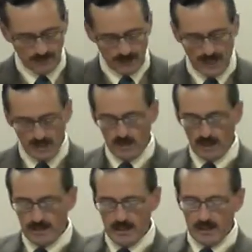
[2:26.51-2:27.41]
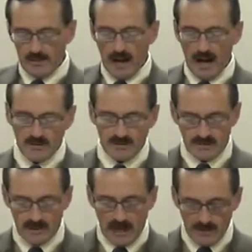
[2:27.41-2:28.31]
That's when the house,
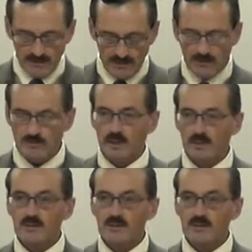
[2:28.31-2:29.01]
the house of Israel,